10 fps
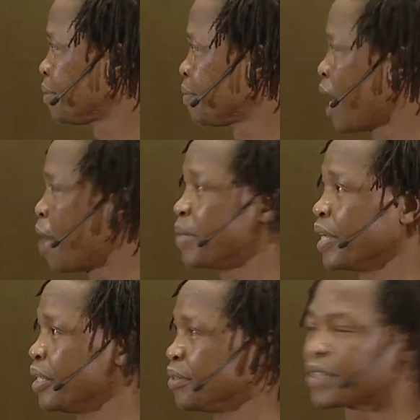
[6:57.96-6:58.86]
our
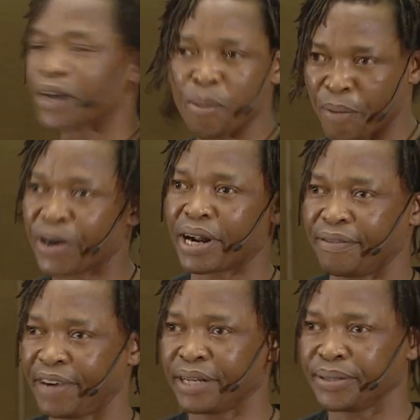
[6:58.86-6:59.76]
beliefs or moral
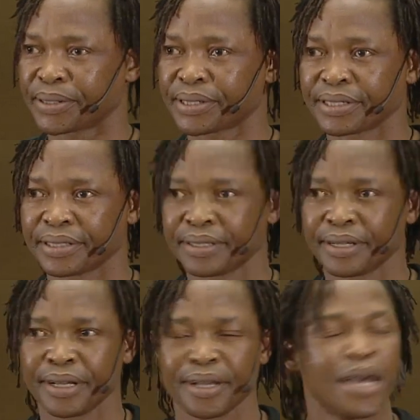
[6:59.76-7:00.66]
values.
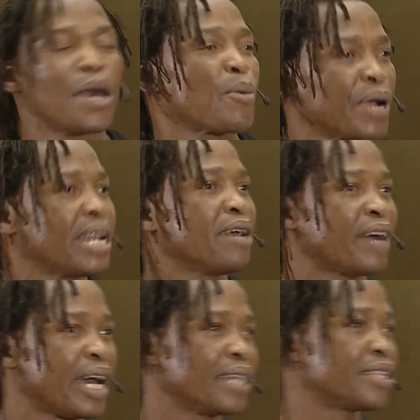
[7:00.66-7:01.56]
We never
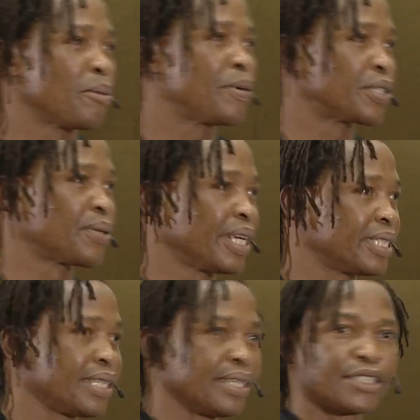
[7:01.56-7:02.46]
had the
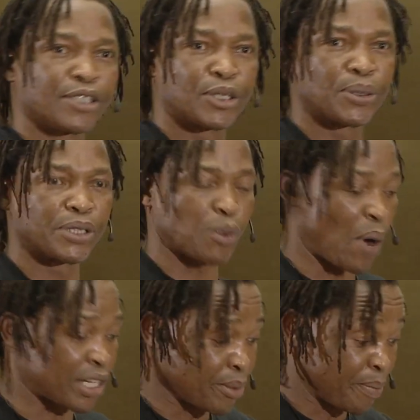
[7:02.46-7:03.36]
opportunity to choose what
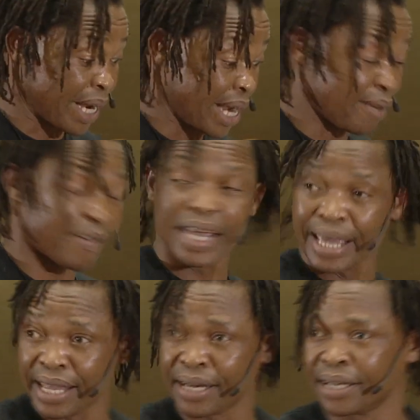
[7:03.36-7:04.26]
to believe
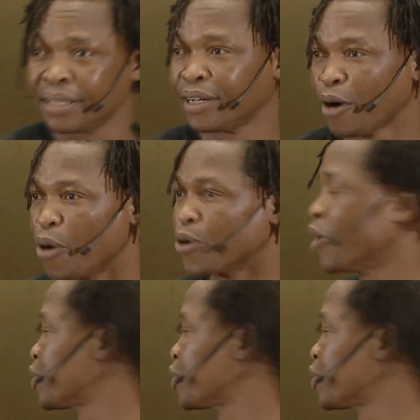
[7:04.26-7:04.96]
in or not